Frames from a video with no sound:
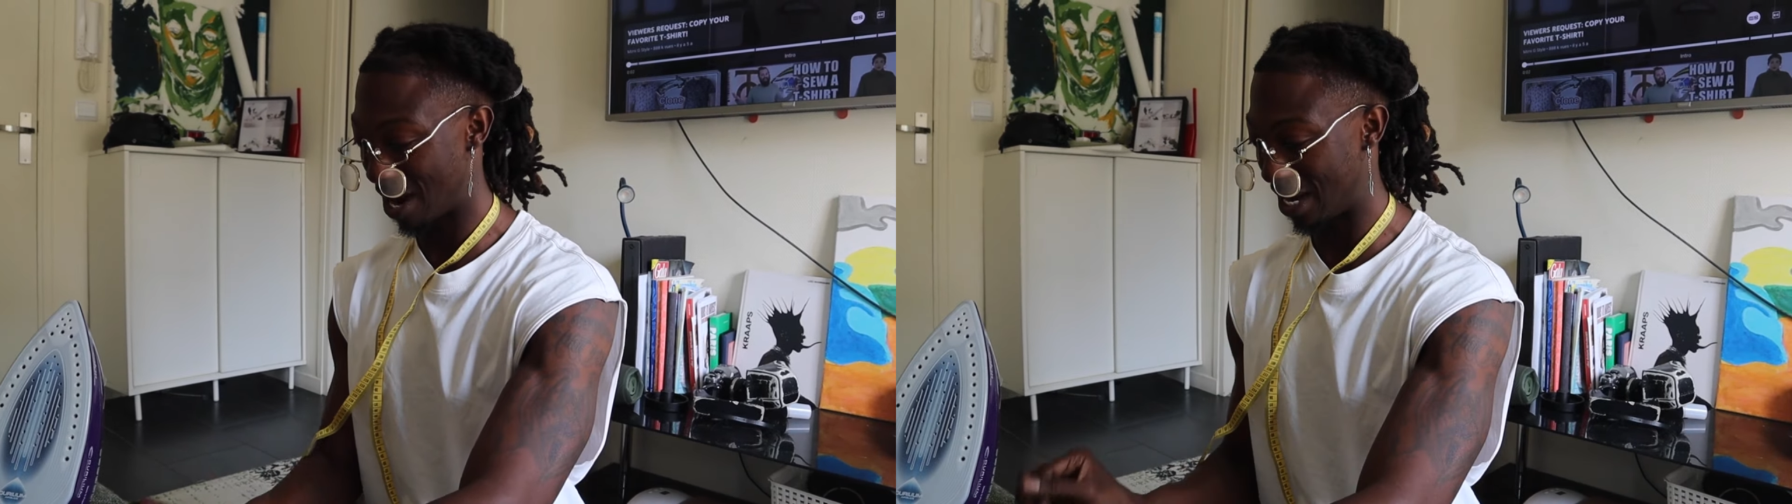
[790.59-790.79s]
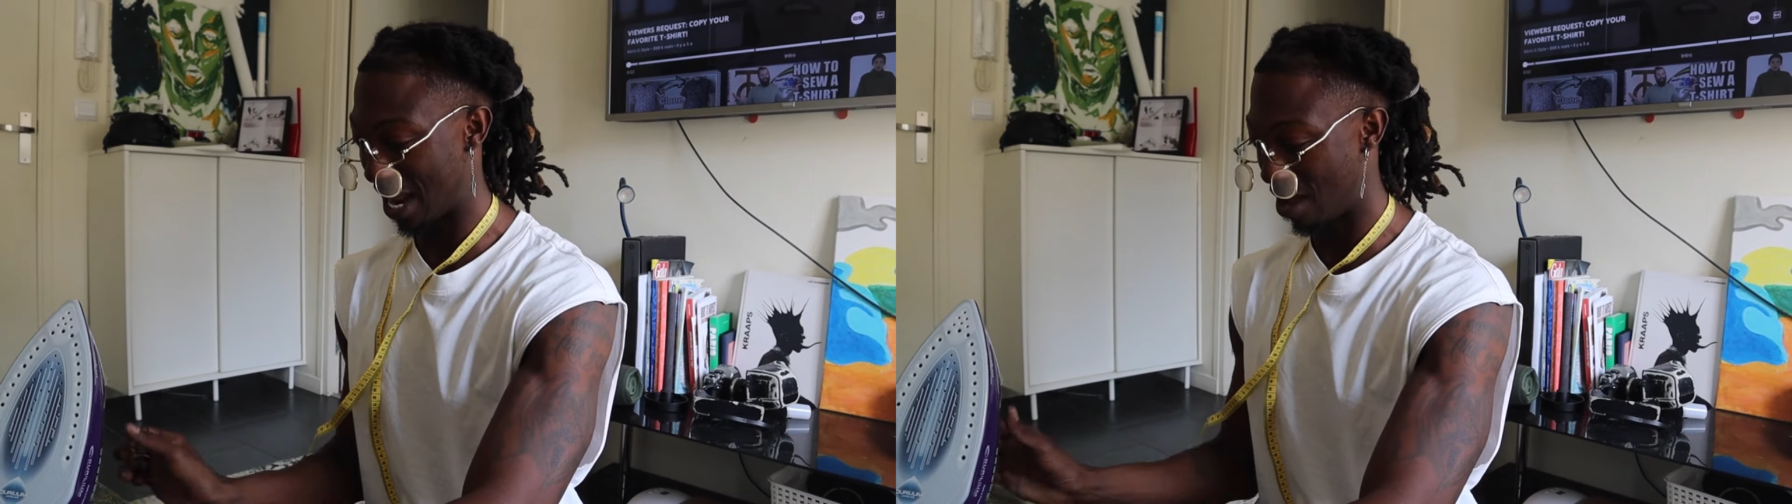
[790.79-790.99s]

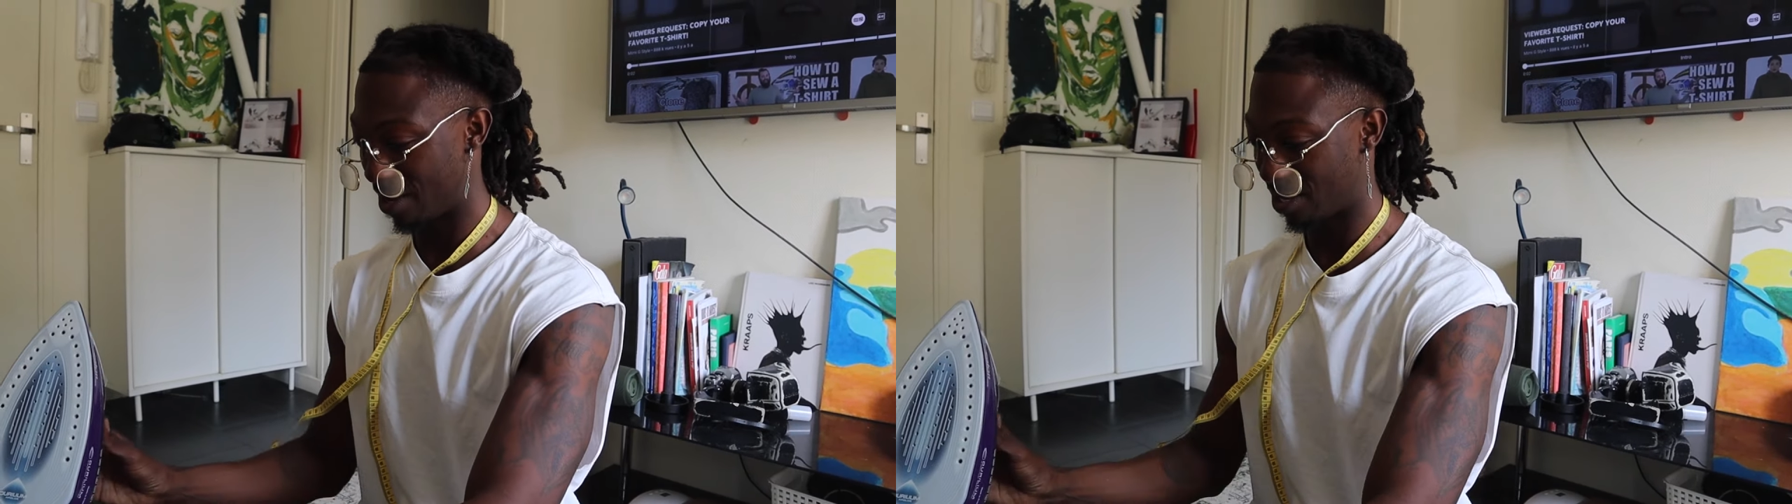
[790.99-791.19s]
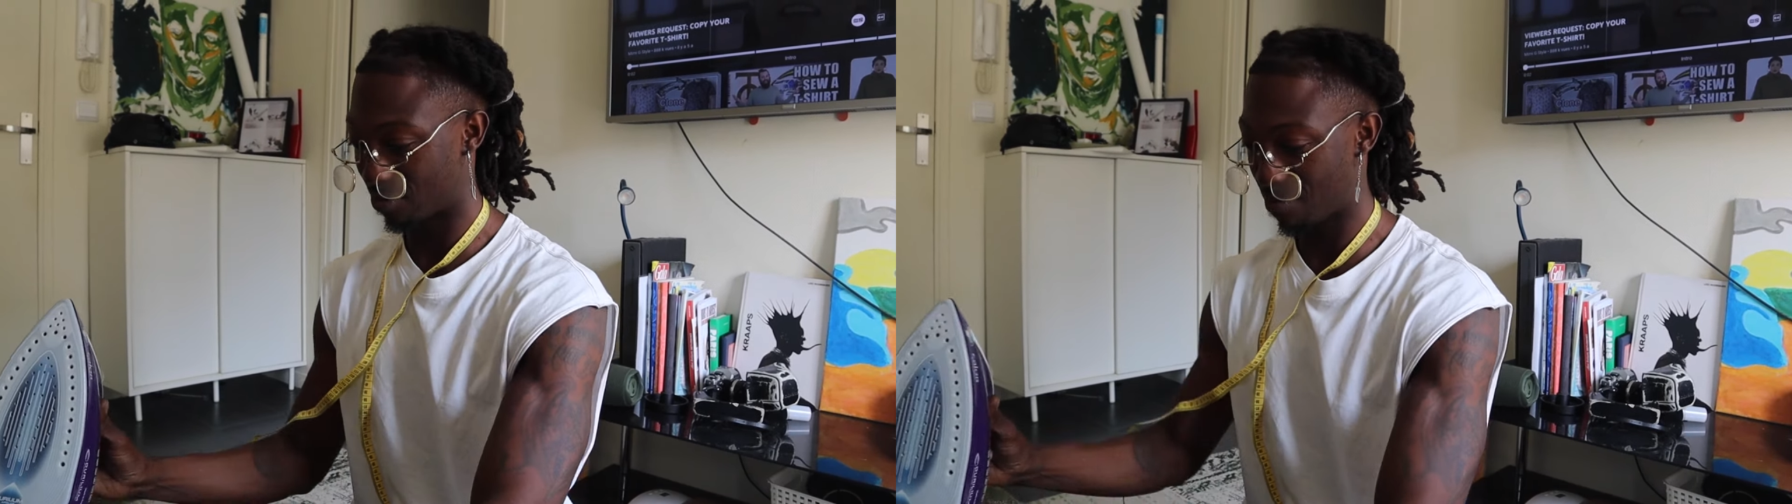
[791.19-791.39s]
right now
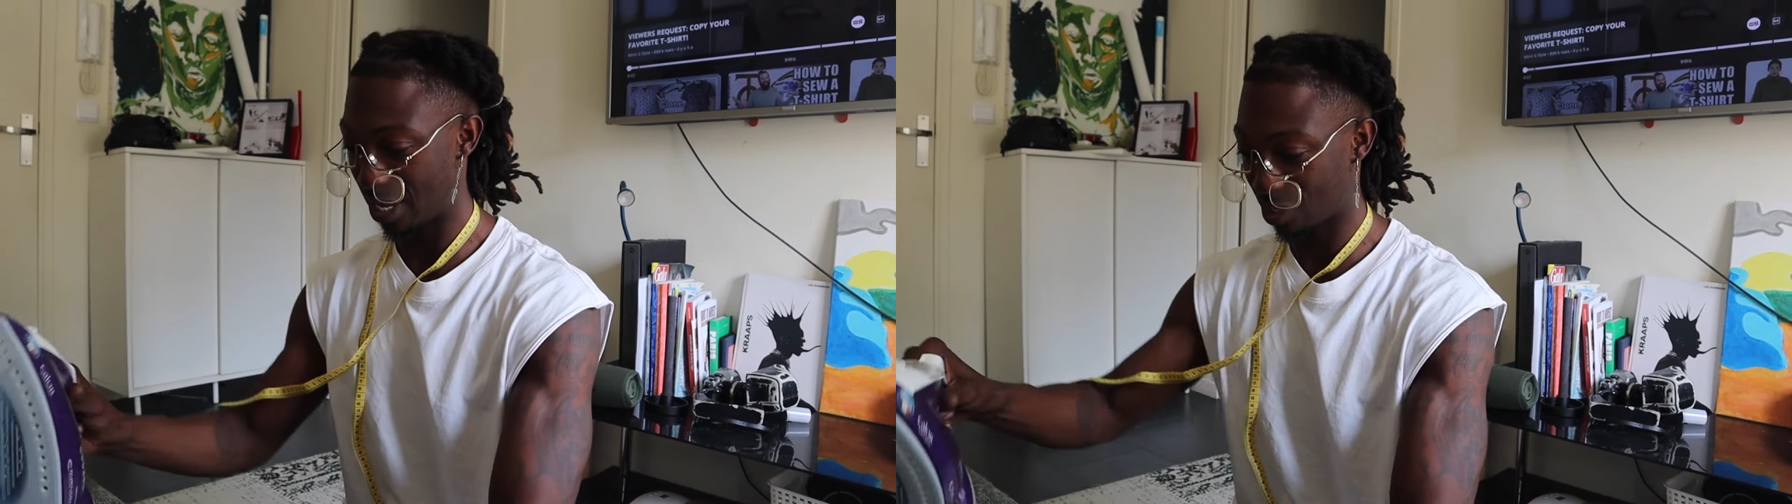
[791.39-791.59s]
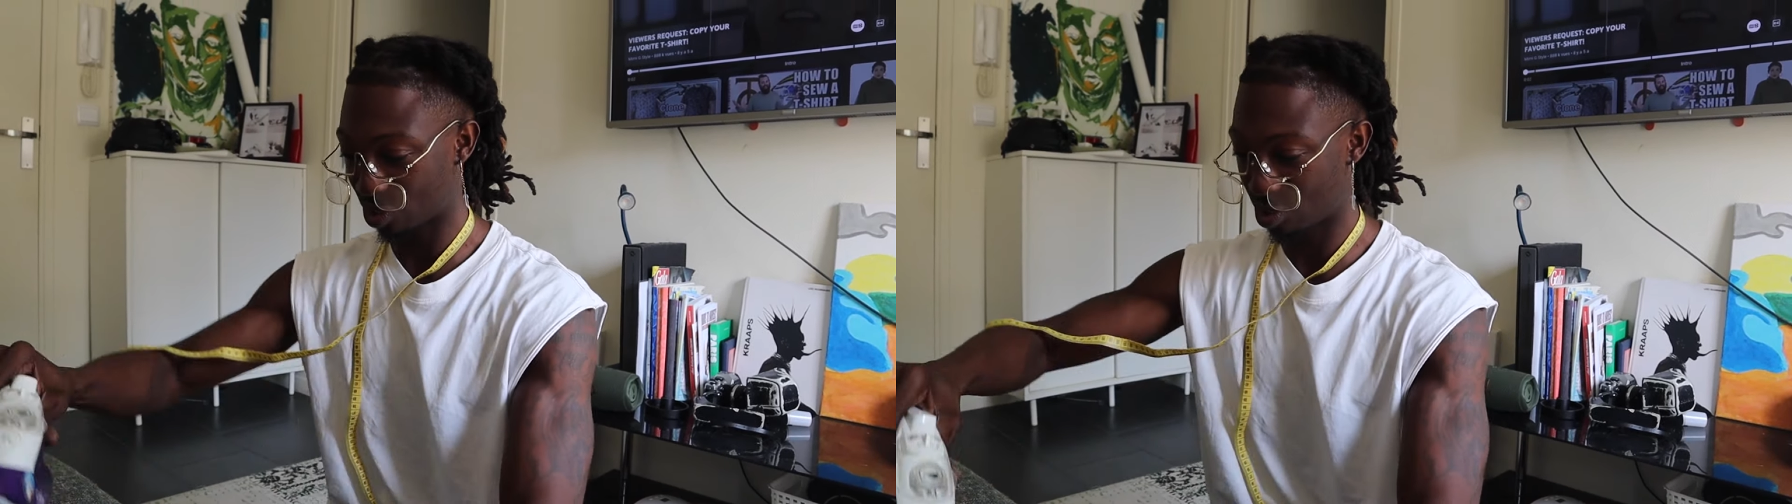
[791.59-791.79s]
is
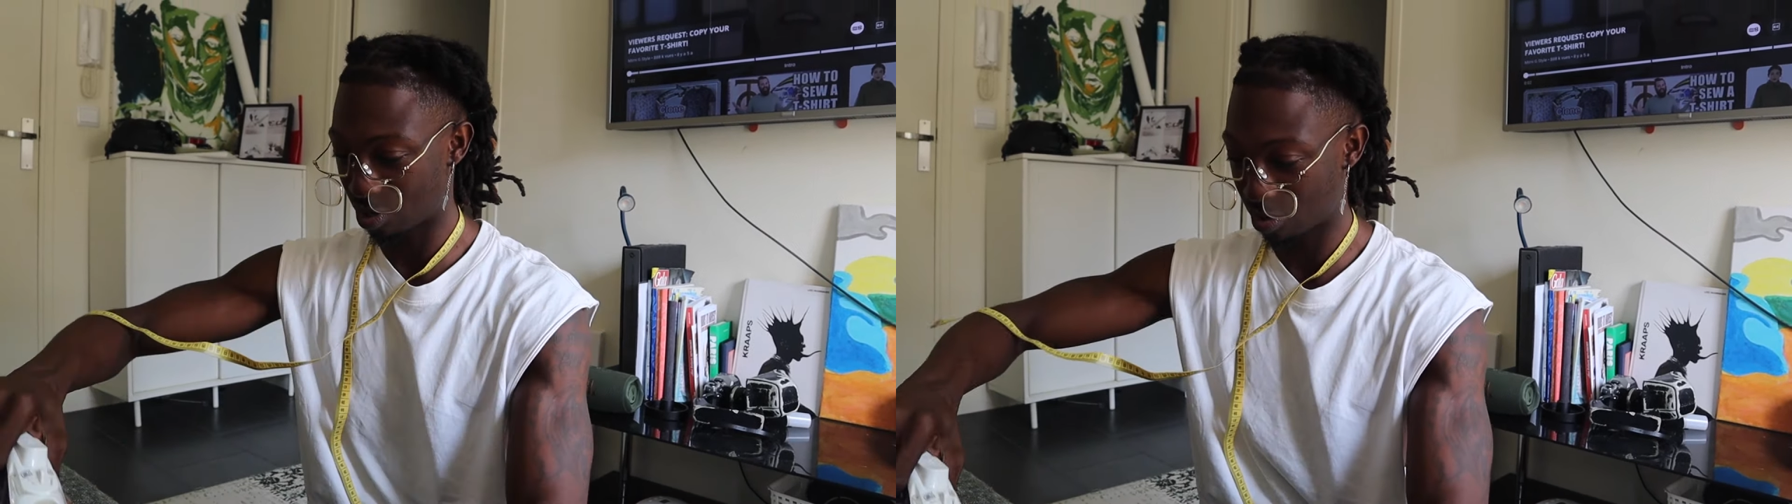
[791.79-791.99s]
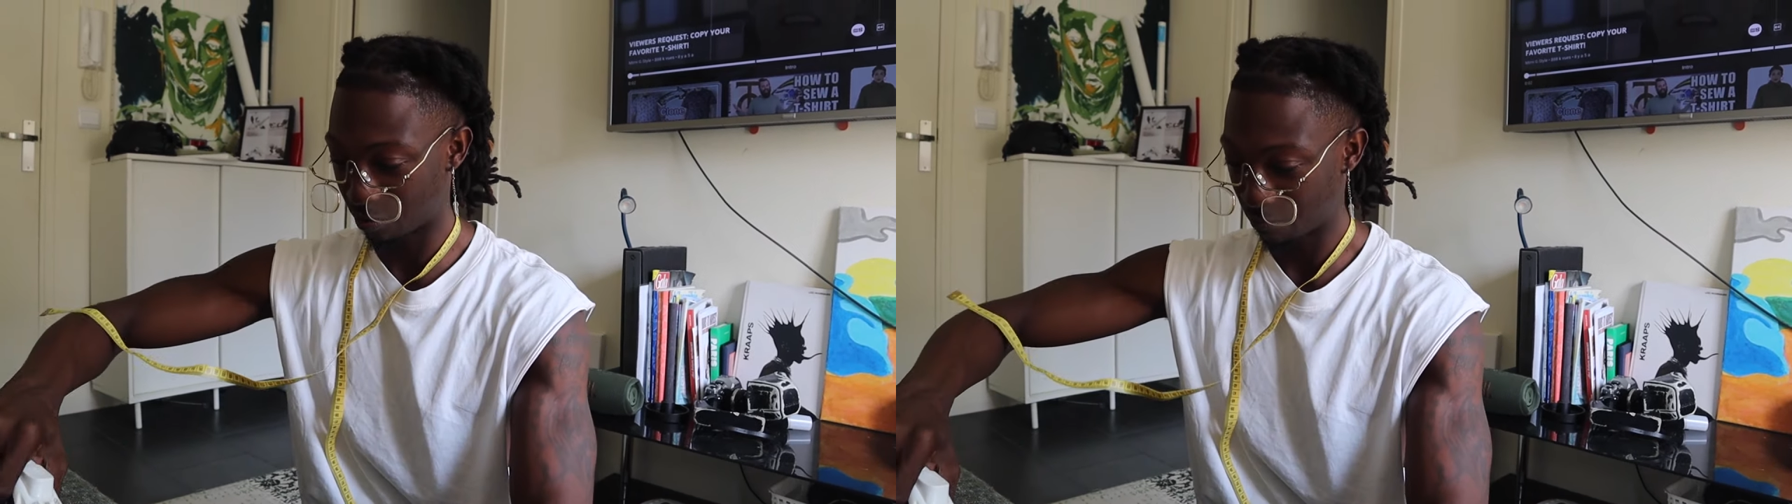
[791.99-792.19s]
make
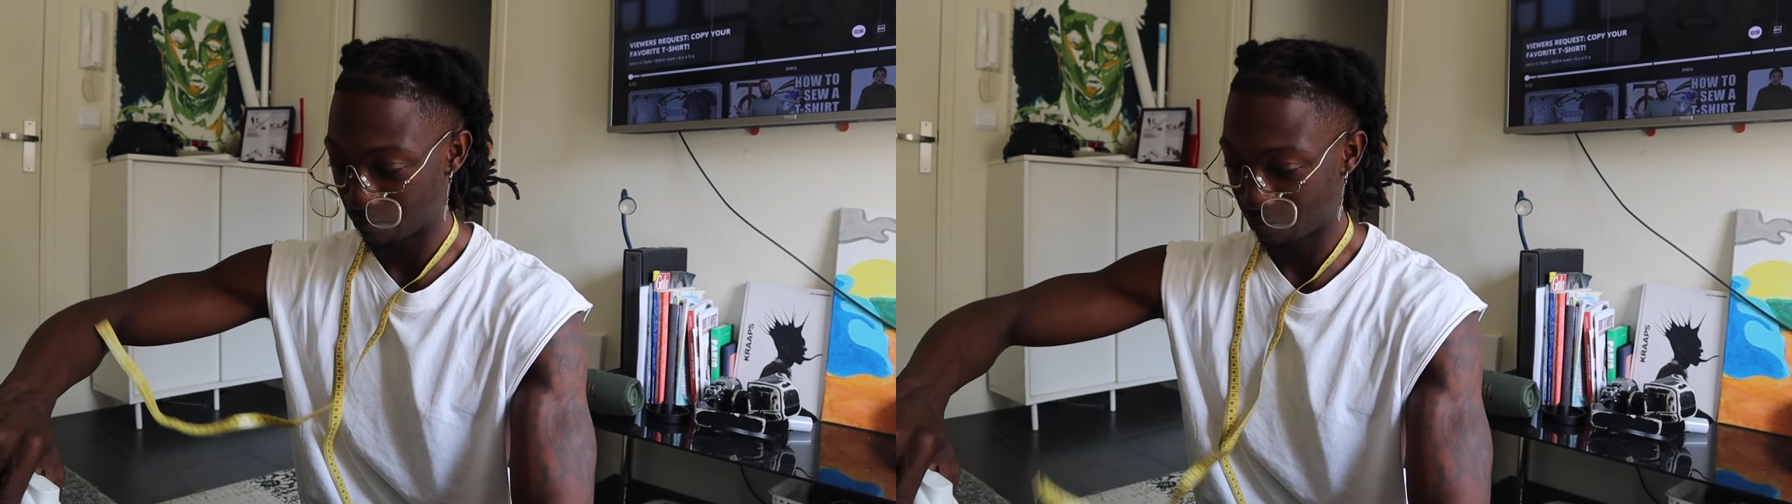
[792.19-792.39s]
sure